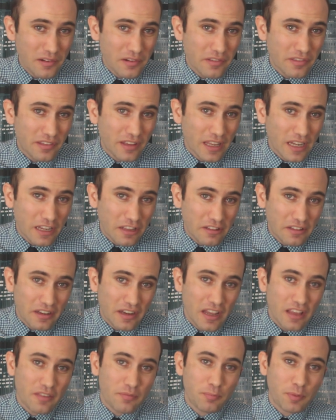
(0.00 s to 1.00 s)
understanding
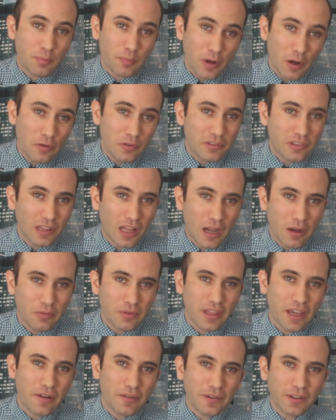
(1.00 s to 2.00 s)
today's proposed law
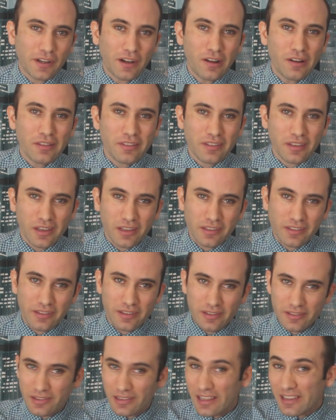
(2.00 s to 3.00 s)
without
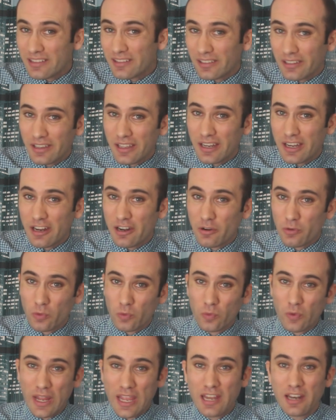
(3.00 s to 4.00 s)
context is like looking at a
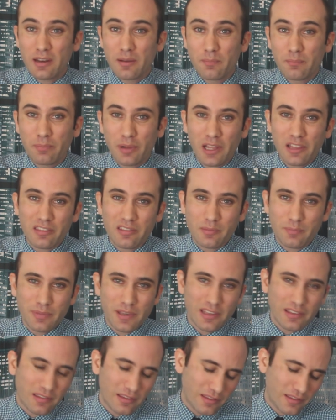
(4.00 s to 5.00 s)
random puzzle
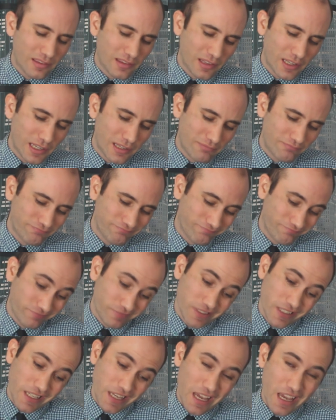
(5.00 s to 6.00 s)
piece and saying,
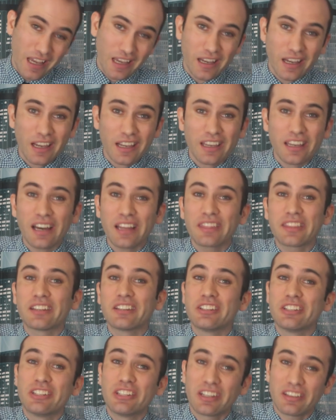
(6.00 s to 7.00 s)
yeah, I got
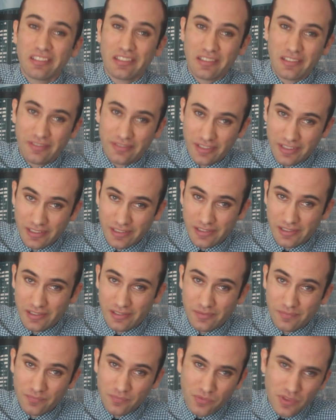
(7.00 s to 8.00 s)
the gist of it.
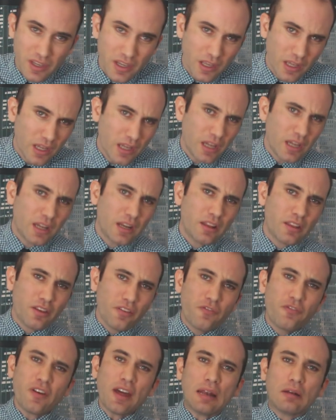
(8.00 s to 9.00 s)
Now,
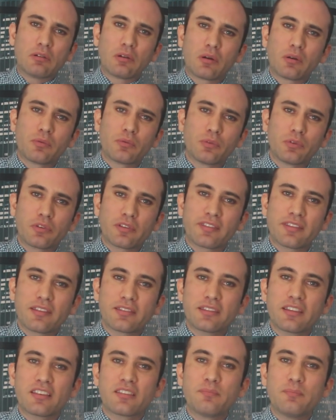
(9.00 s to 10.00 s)
the federal rules
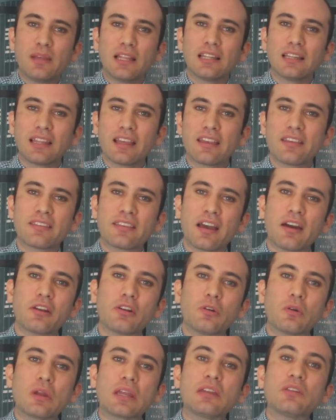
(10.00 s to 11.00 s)
that this bill lays
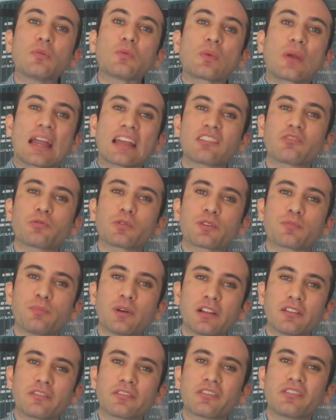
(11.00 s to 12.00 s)
out are a direct
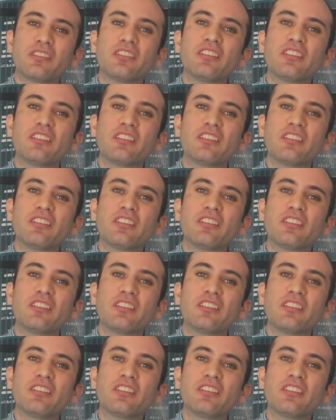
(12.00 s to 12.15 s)
response